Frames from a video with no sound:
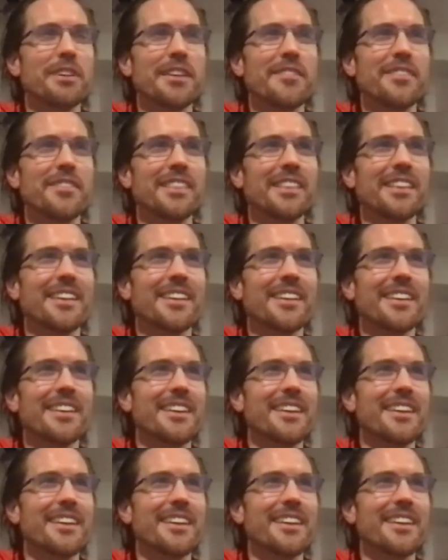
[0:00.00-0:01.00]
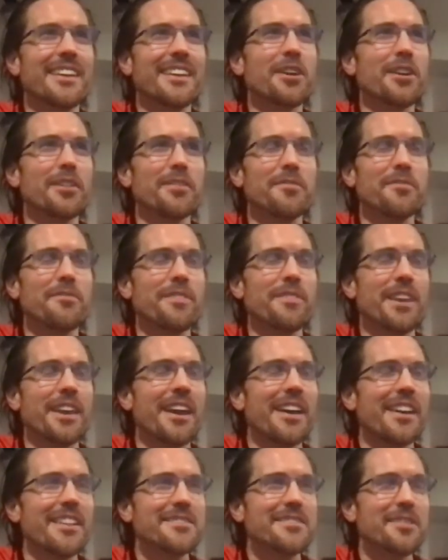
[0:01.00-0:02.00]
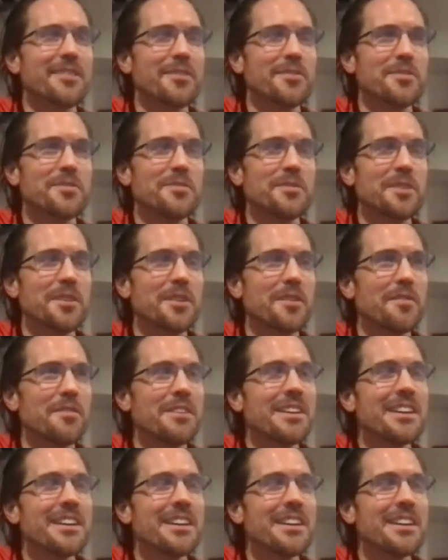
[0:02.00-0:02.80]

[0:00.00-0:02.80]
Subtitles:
even, you're still talking fiat. It's all too low.